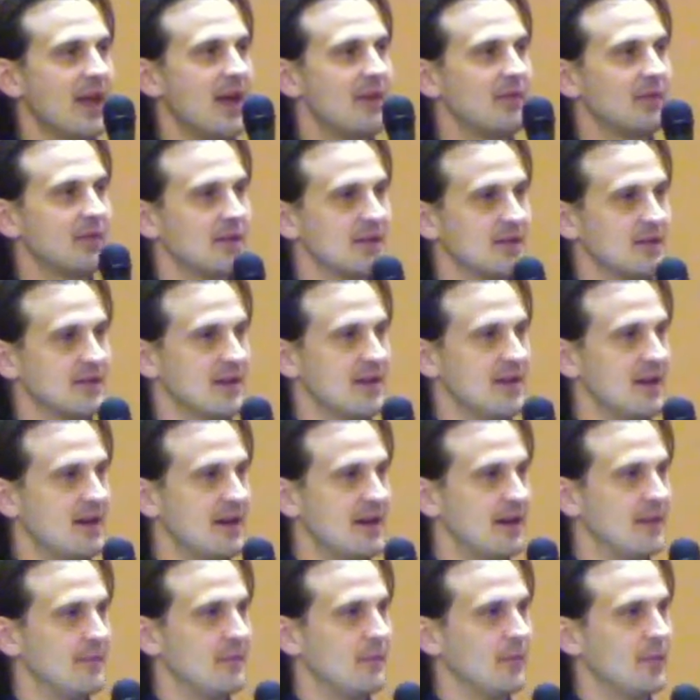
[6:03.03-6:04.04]
have a good
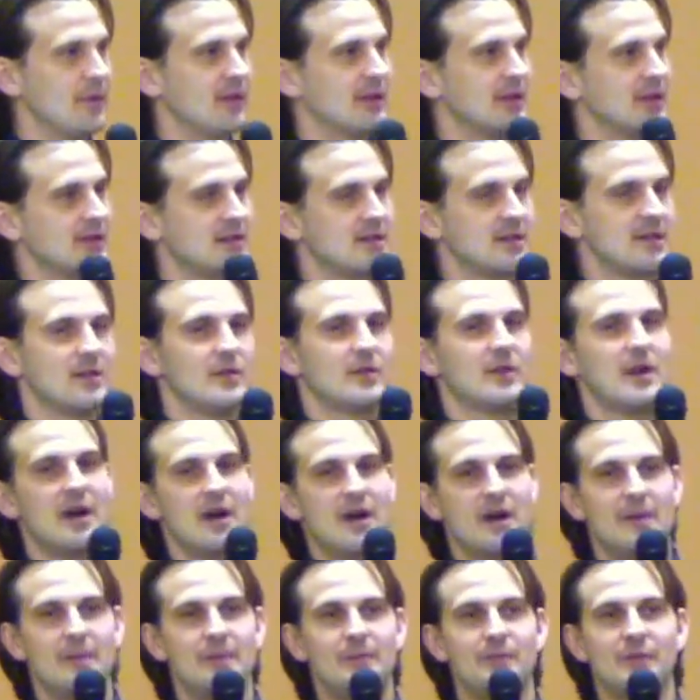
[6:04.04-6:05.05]
time. We can see
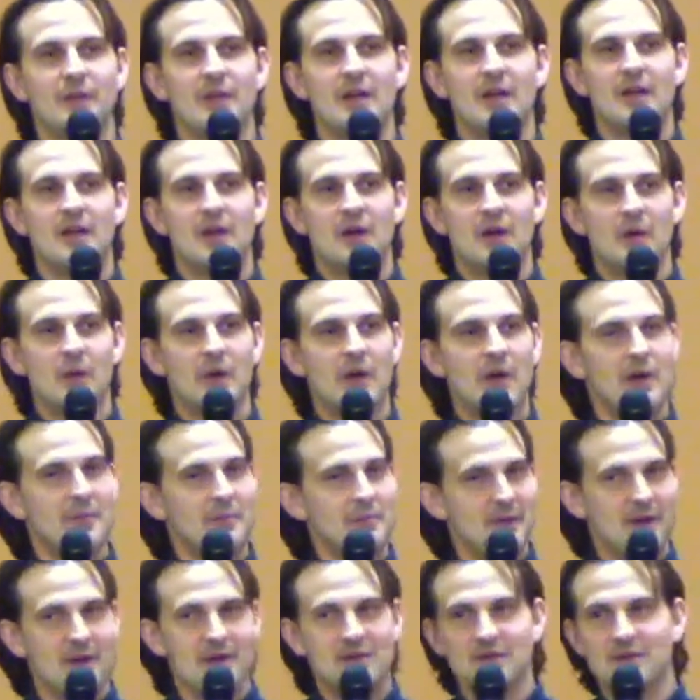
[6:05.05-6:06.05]
God.
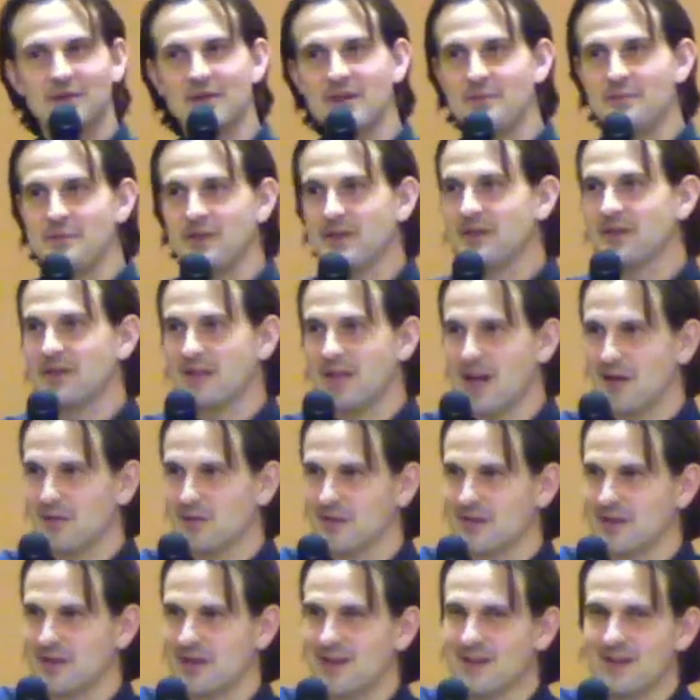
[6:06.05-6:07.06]
Well, I sure didn't meet the
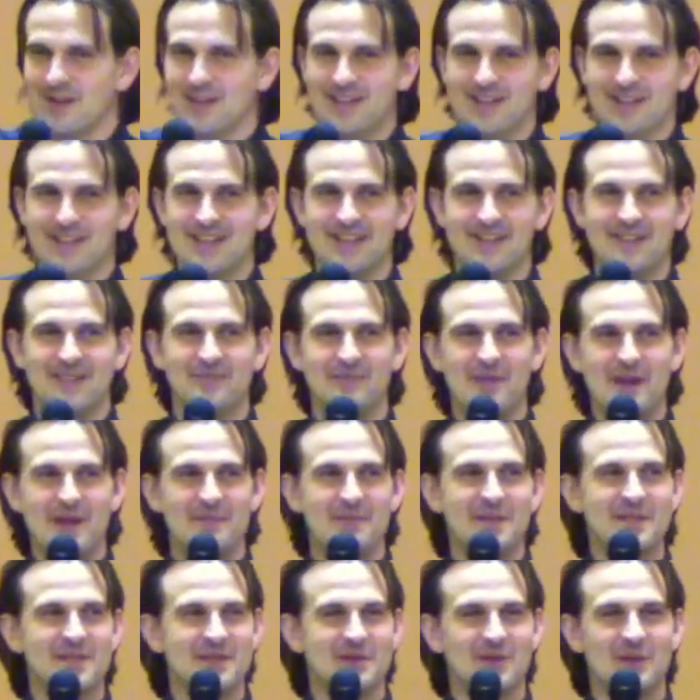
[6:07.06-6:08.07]
devil there.
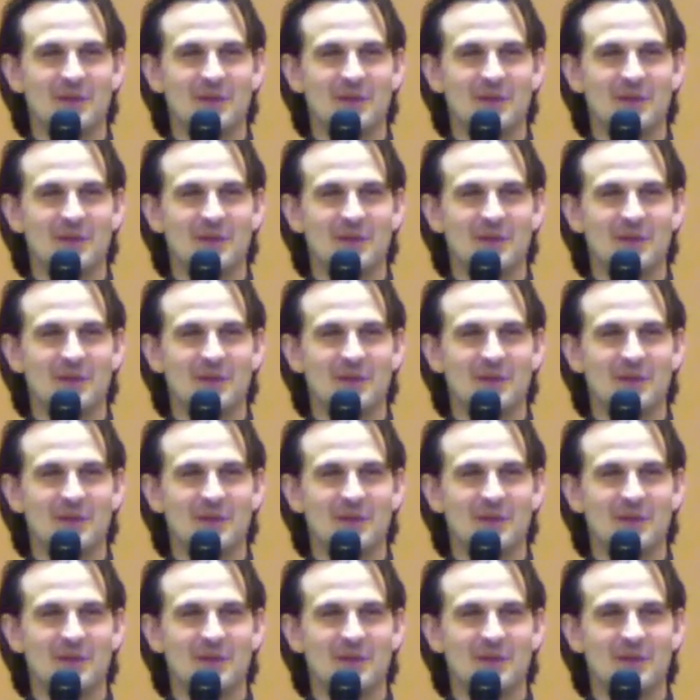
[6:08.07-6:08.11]
Met Mr.